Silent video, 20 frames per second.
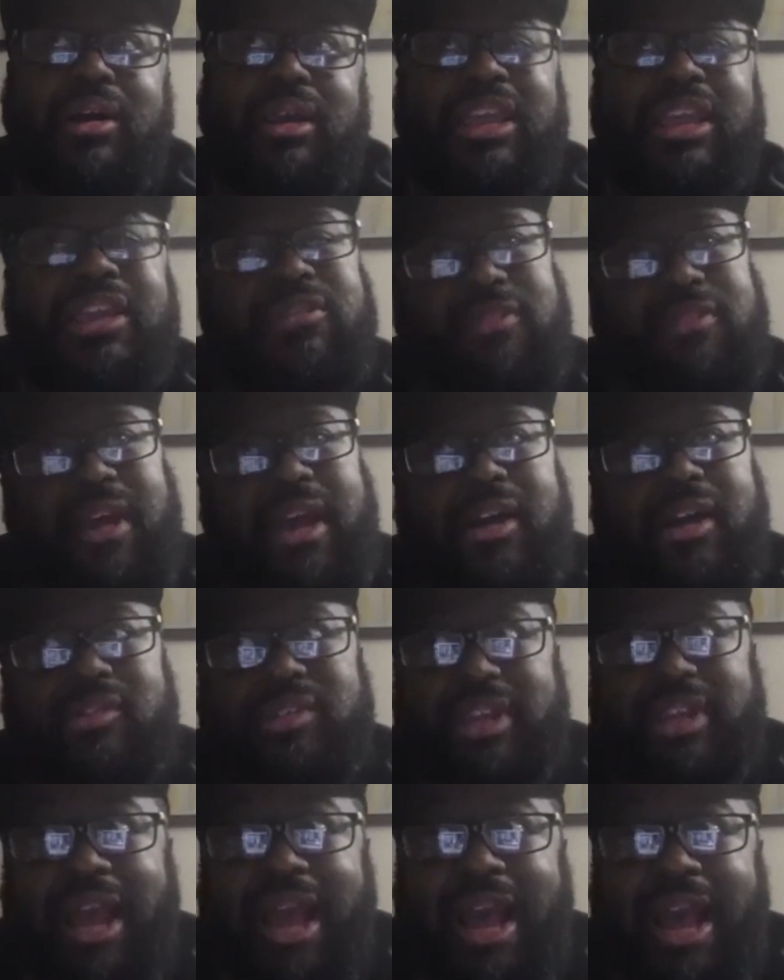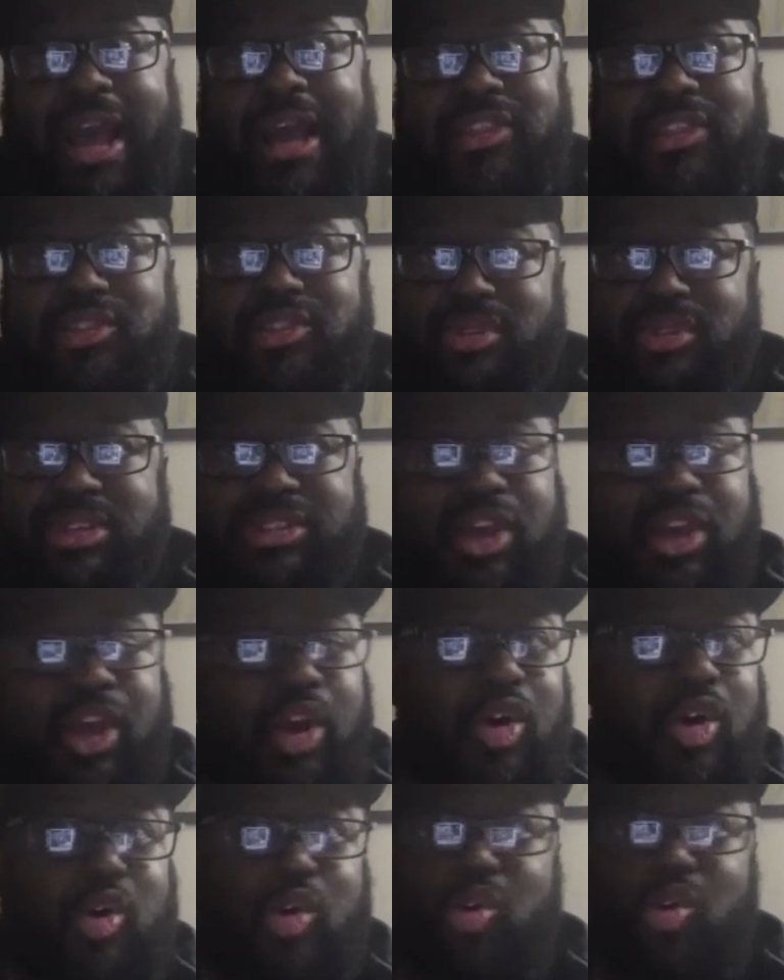he found God through this
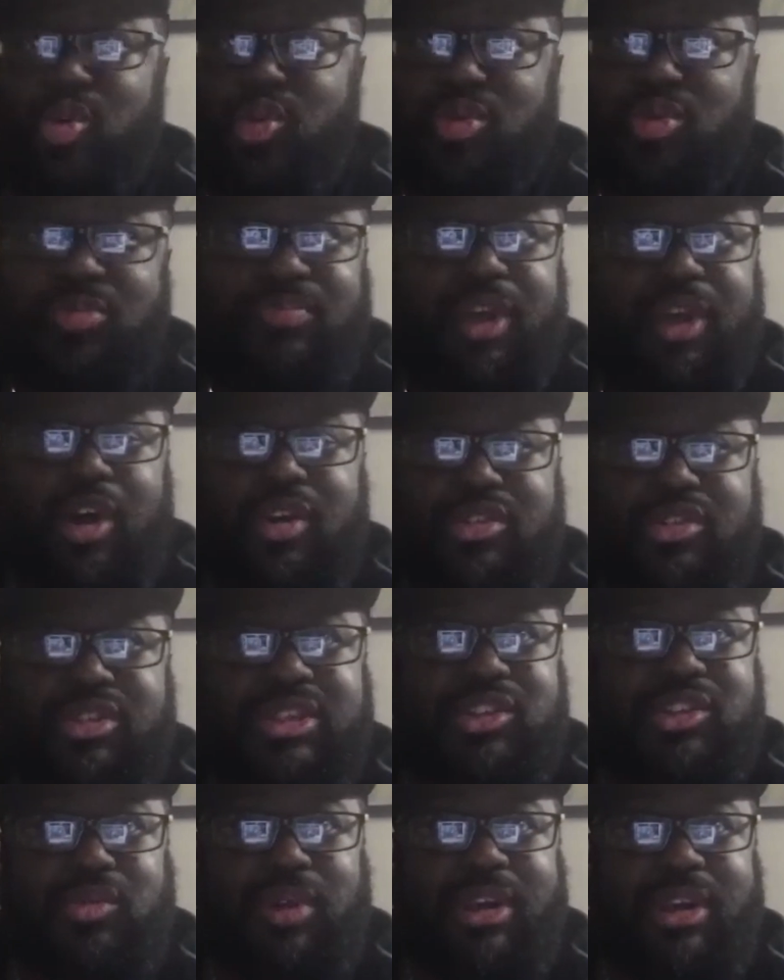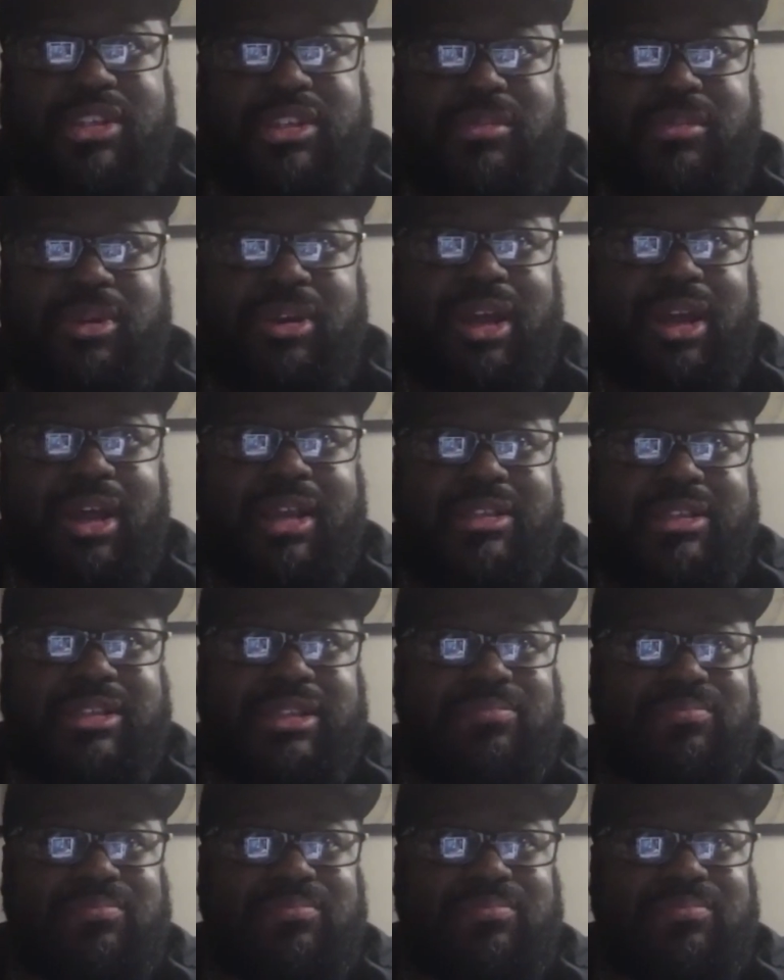whole situation because